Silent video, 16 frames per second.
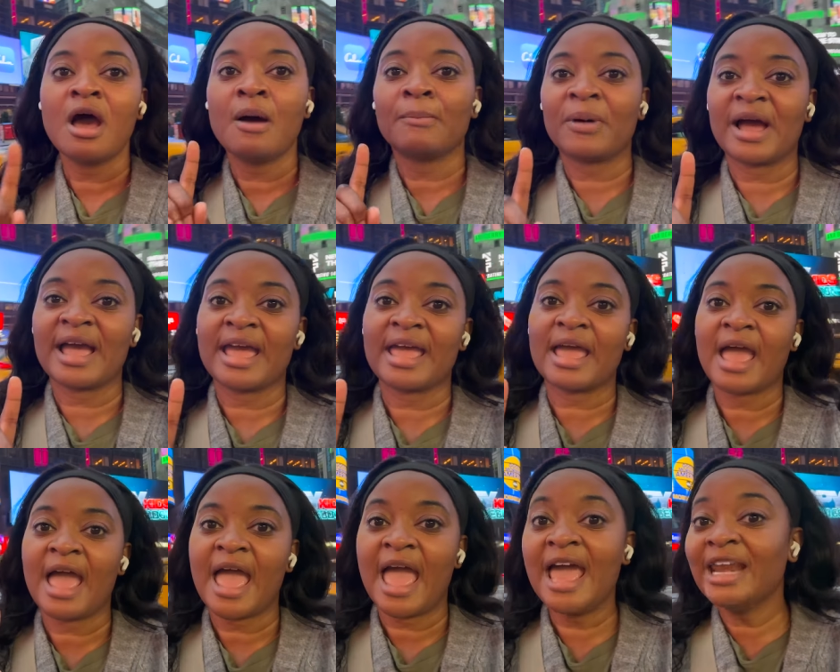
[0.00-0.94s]
buy
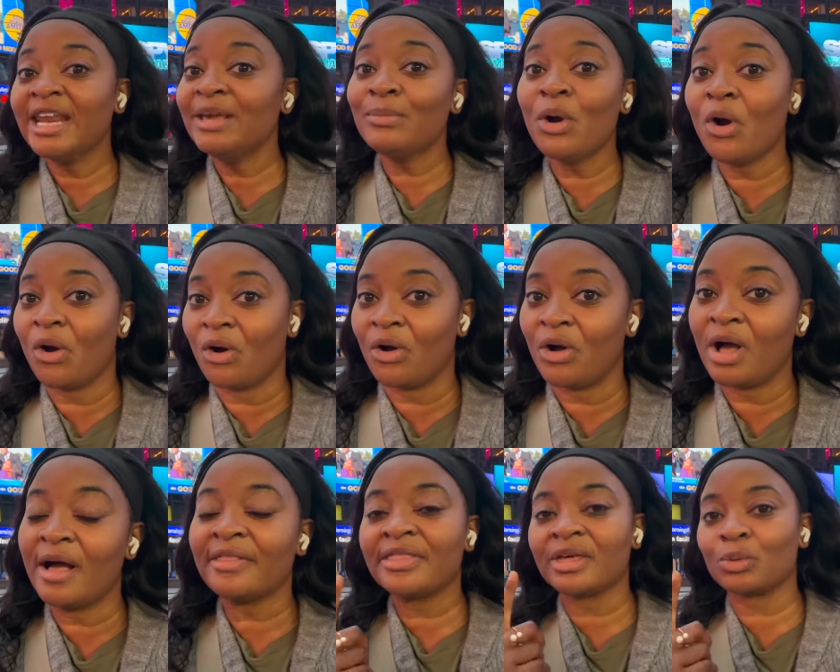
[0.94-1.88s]
any more
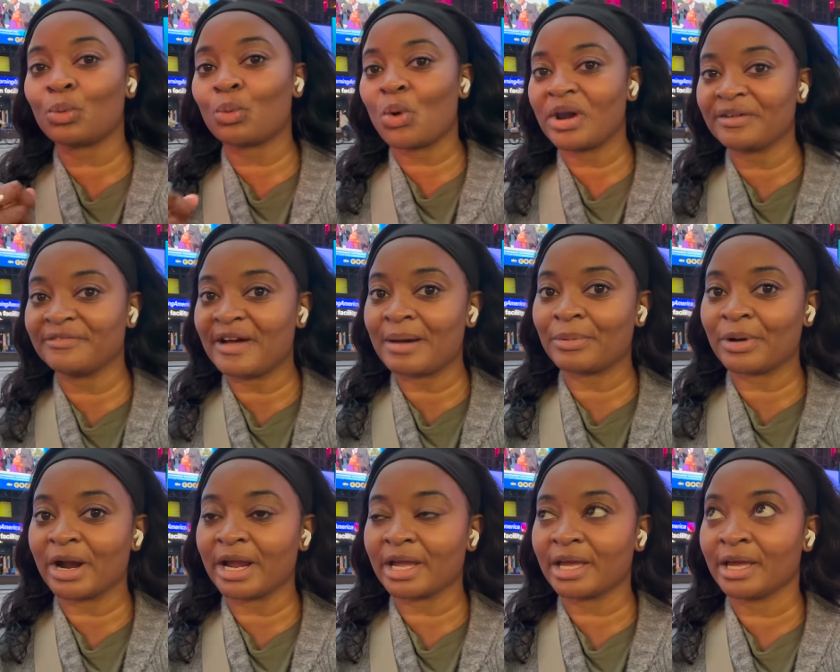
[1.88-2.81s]
than one
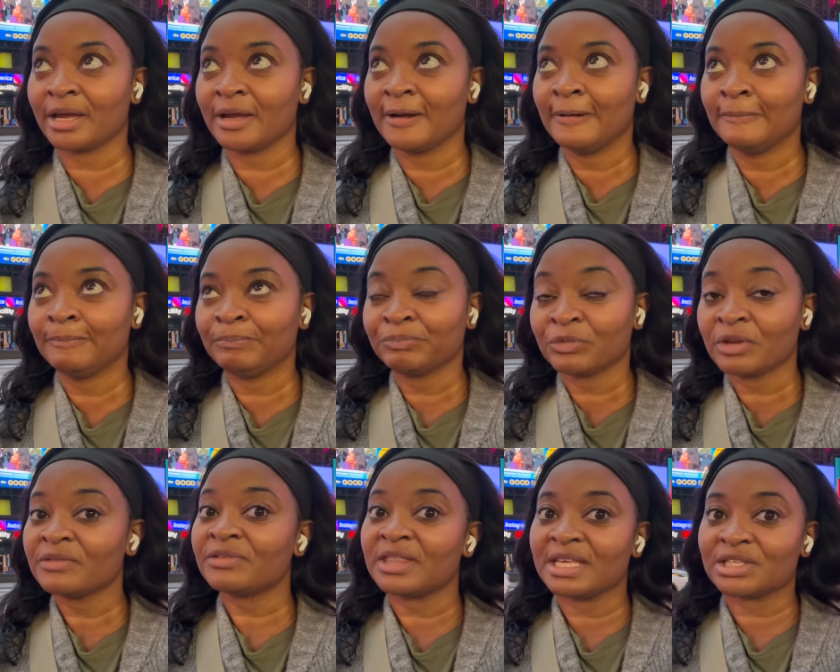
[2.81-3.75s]
fabric
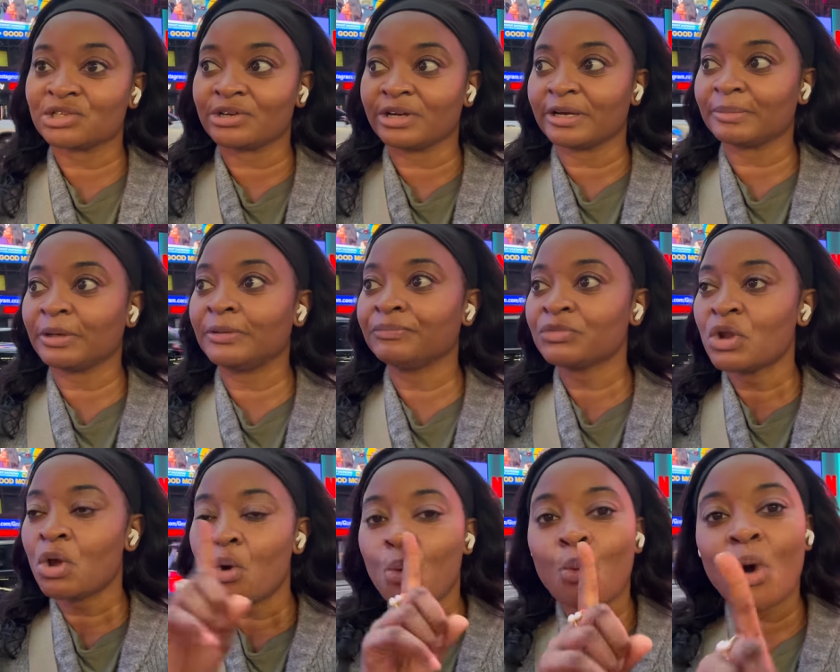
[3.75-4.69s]
for this
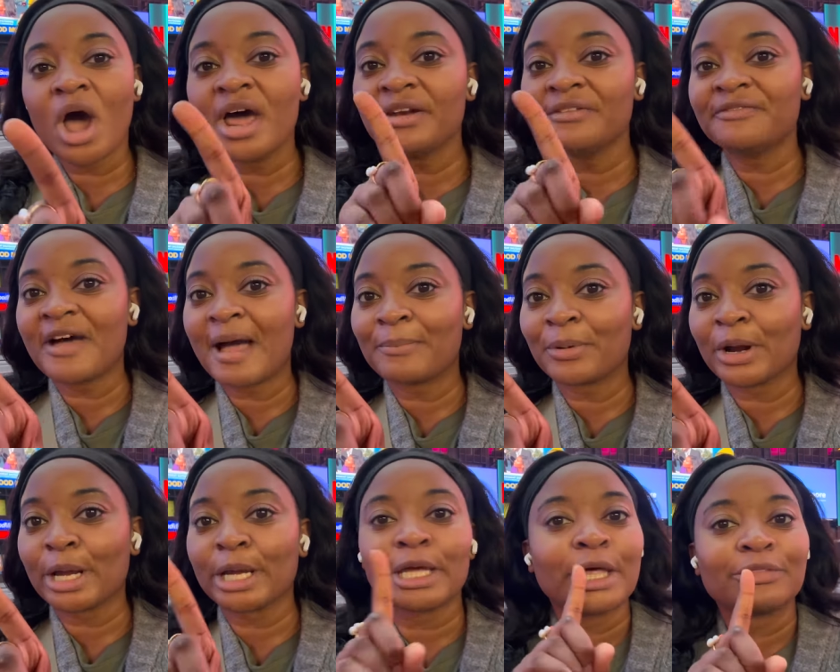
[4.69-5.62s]
trip. One
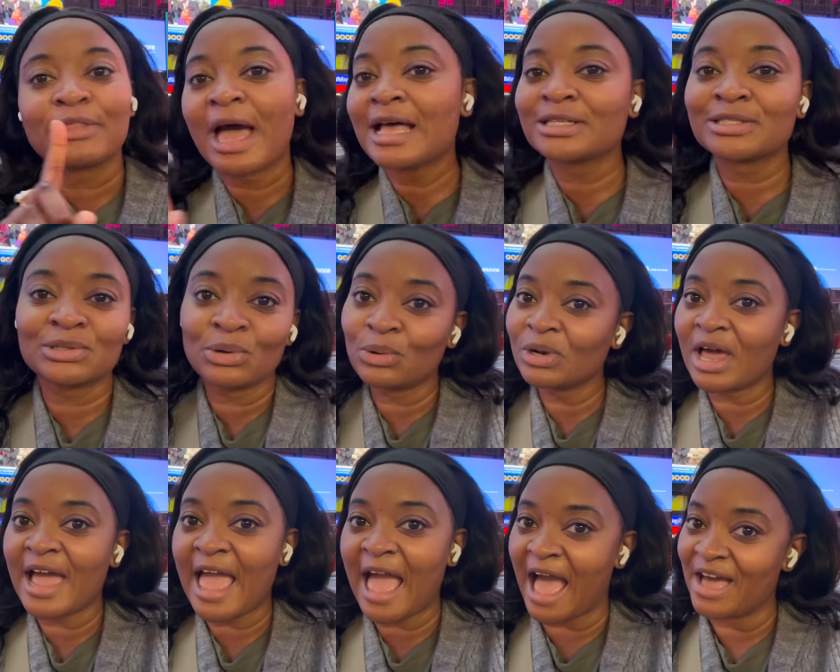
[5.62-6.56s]
fabric, that's all
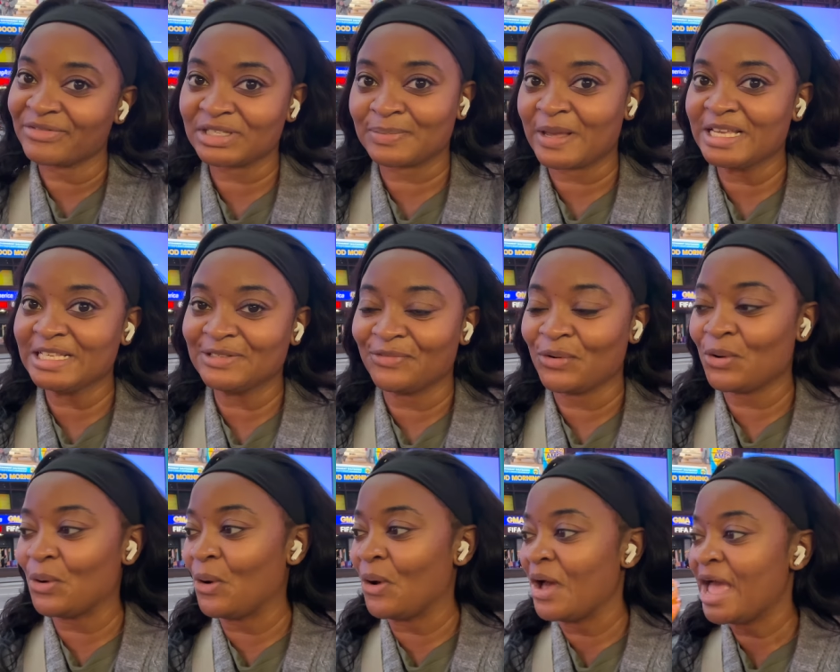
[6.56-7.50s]
I have space
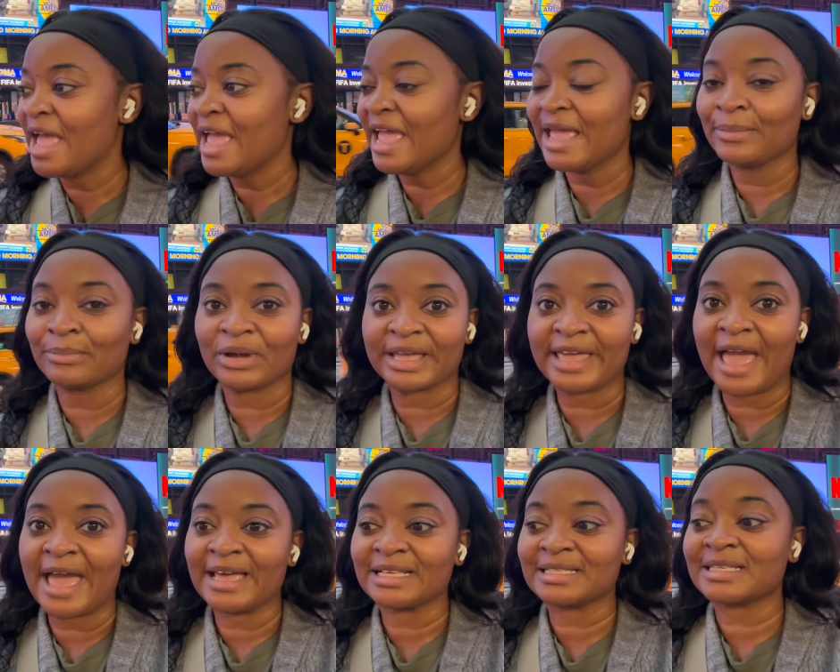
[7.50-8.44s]
for in my
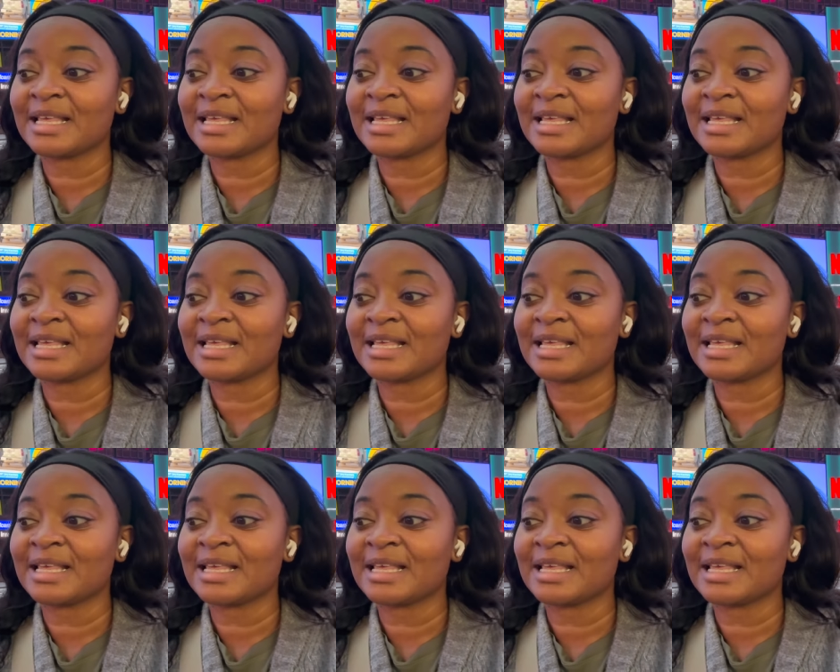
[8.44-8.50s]
case.